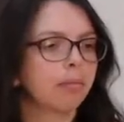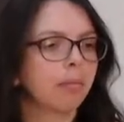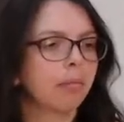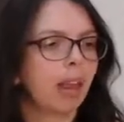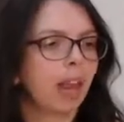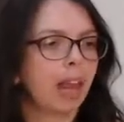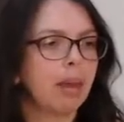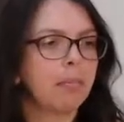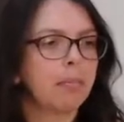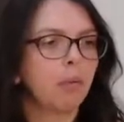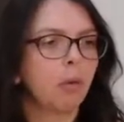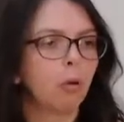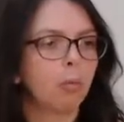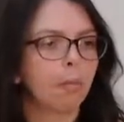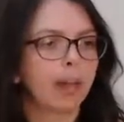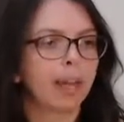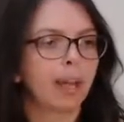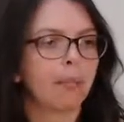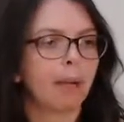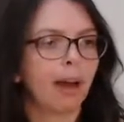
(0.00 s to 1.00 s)
It more
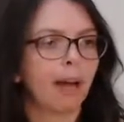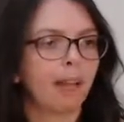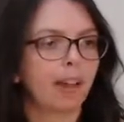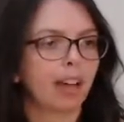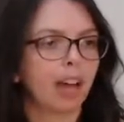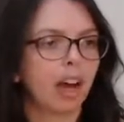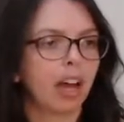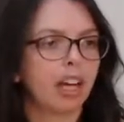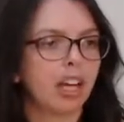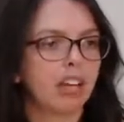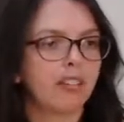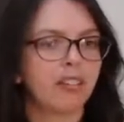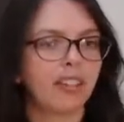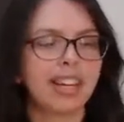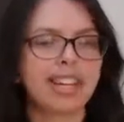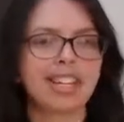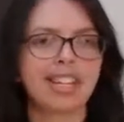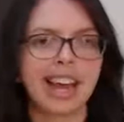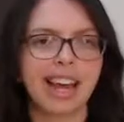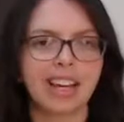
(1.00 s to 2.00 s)
being about the kind of
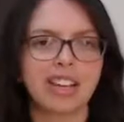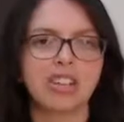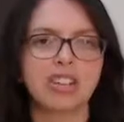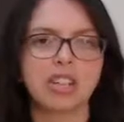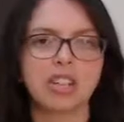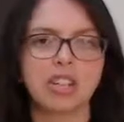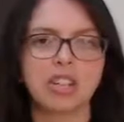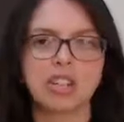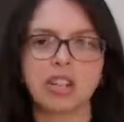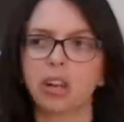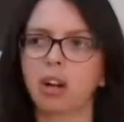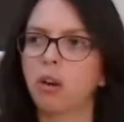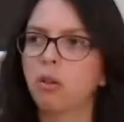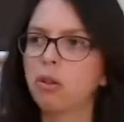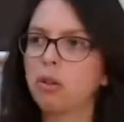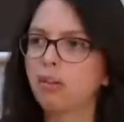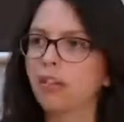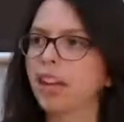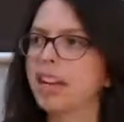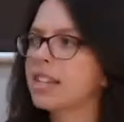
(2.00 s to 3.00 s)
intention to
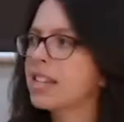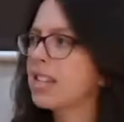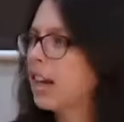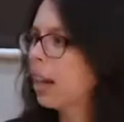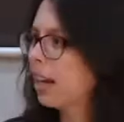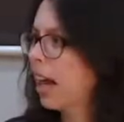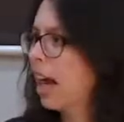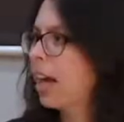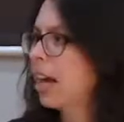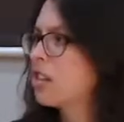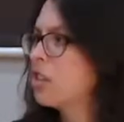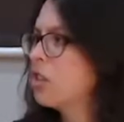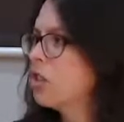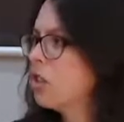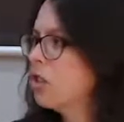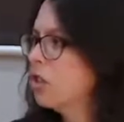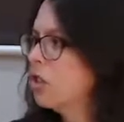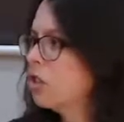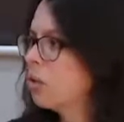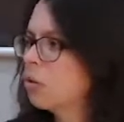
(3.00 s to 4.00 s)
cultivate a certain
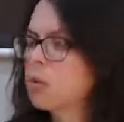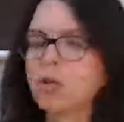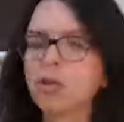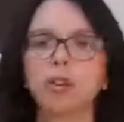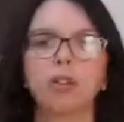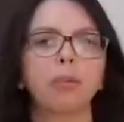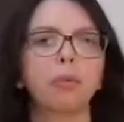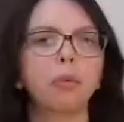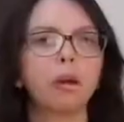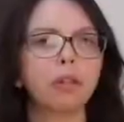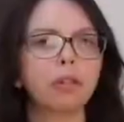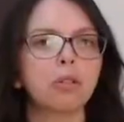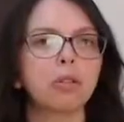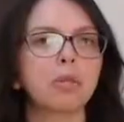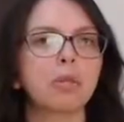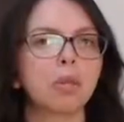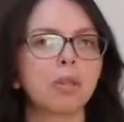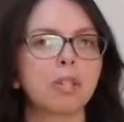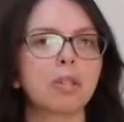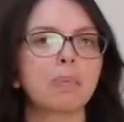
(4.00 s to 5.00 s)
attitude or sort of will
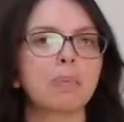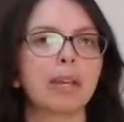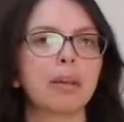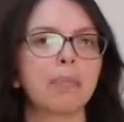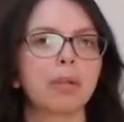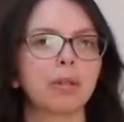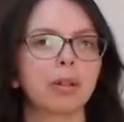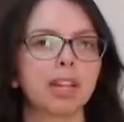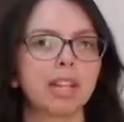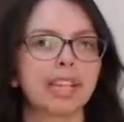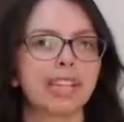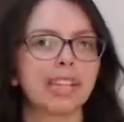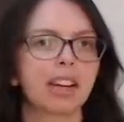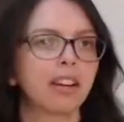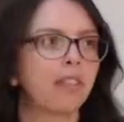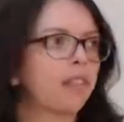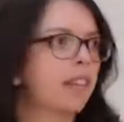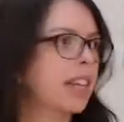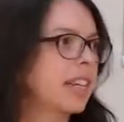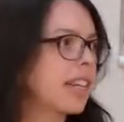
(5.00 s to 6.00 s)
towards people, instead of
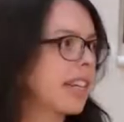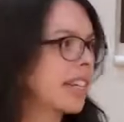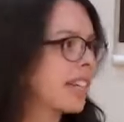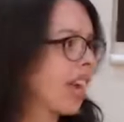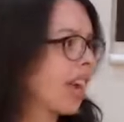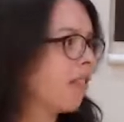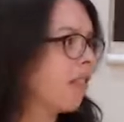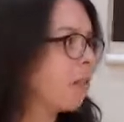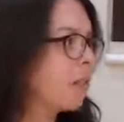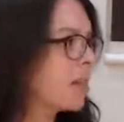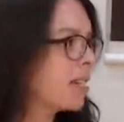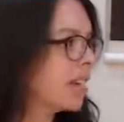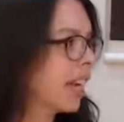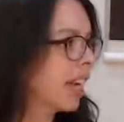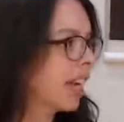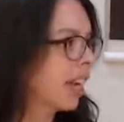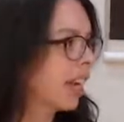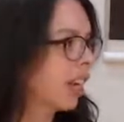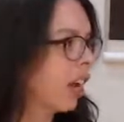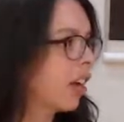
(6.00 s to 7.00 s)
needing to have a
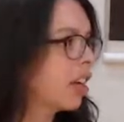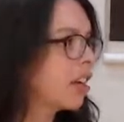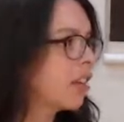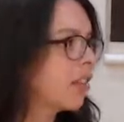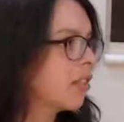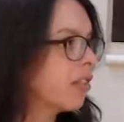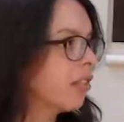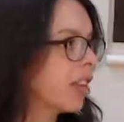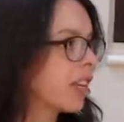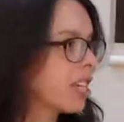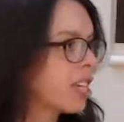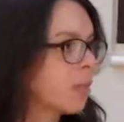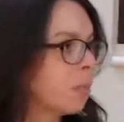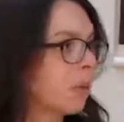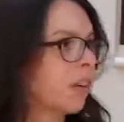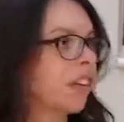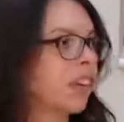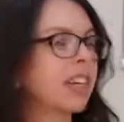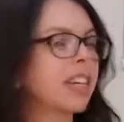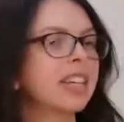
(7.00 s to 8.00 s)
particular kind of
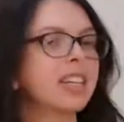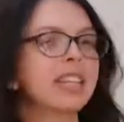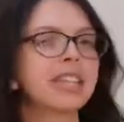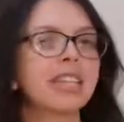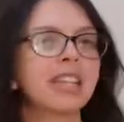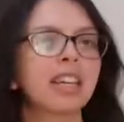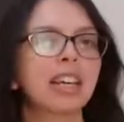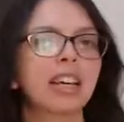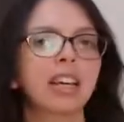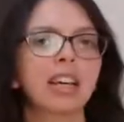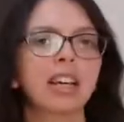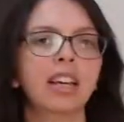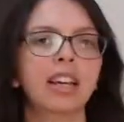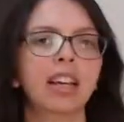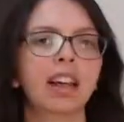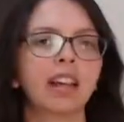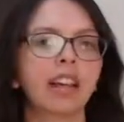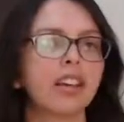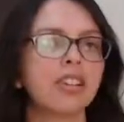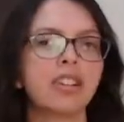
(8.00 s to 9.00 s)
experience.
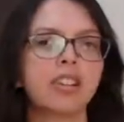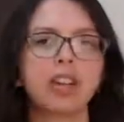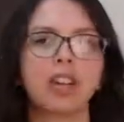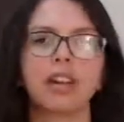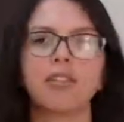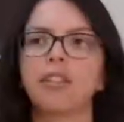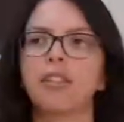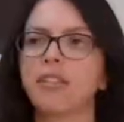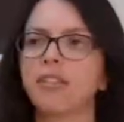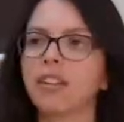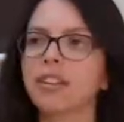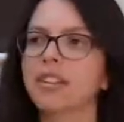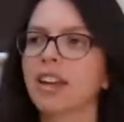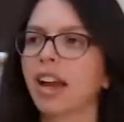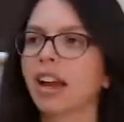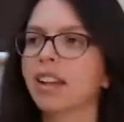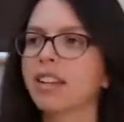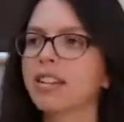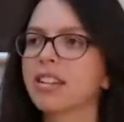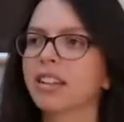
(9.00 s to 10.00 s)
Like, I don't know, if you've just
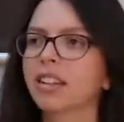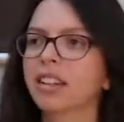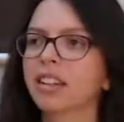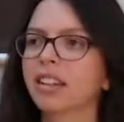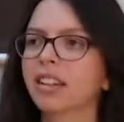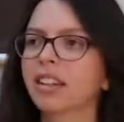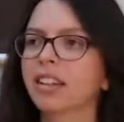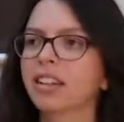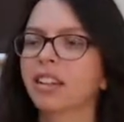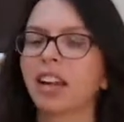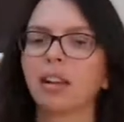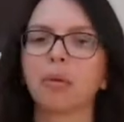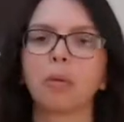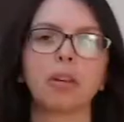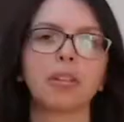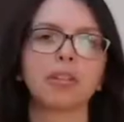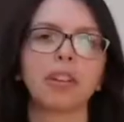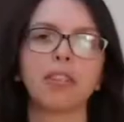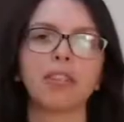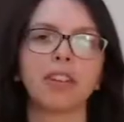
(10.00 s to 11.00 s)
had, like, one
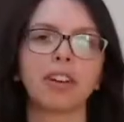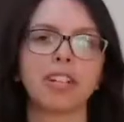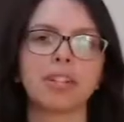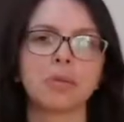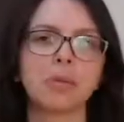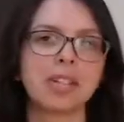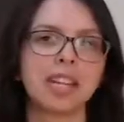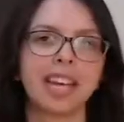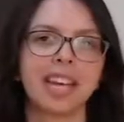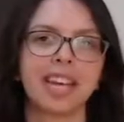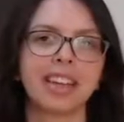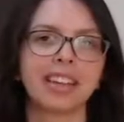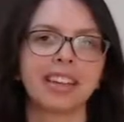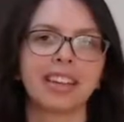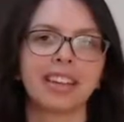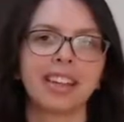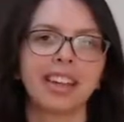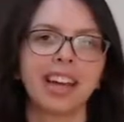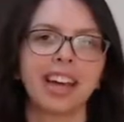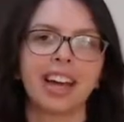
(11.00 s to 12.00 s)
of our friends was here
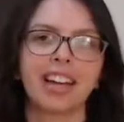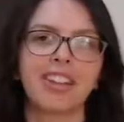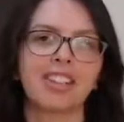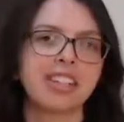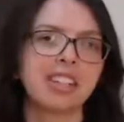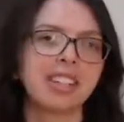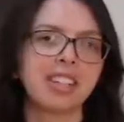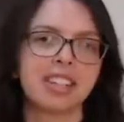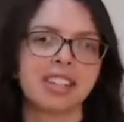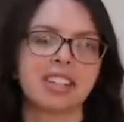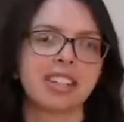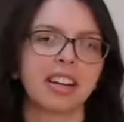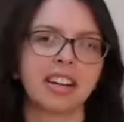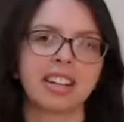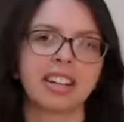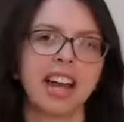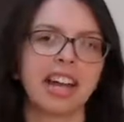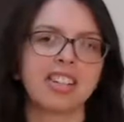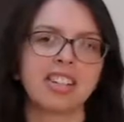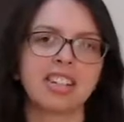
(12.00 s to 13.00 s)
and she just decided
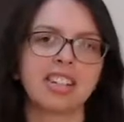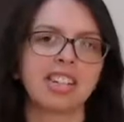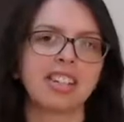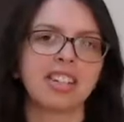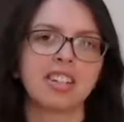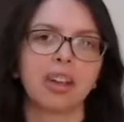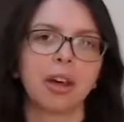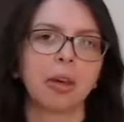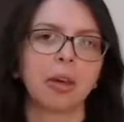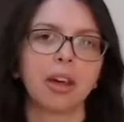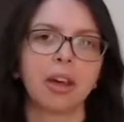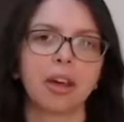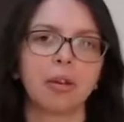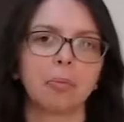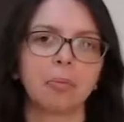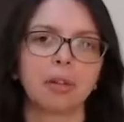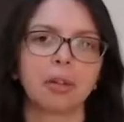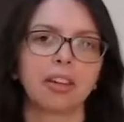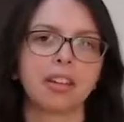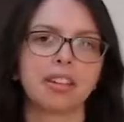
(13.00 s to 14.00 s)
that she needed to go home
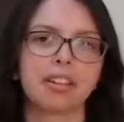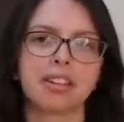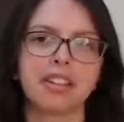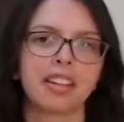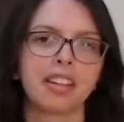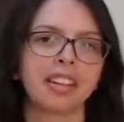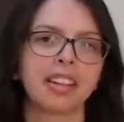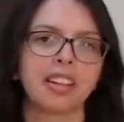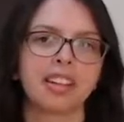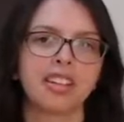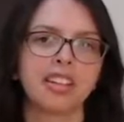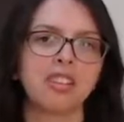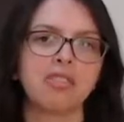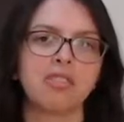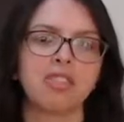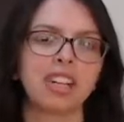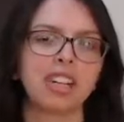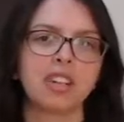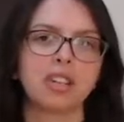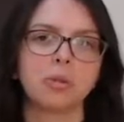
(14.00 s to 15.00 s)
because she's
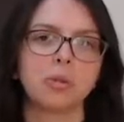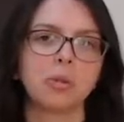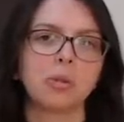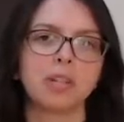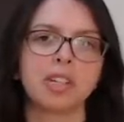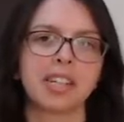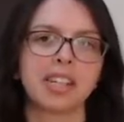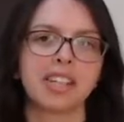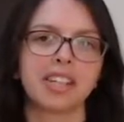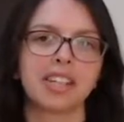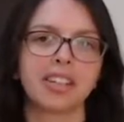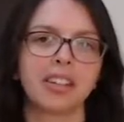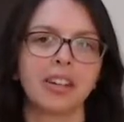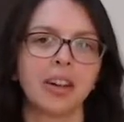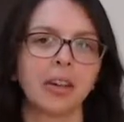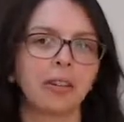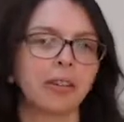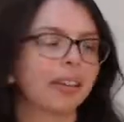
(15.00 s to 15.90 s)
really exhausted. You know,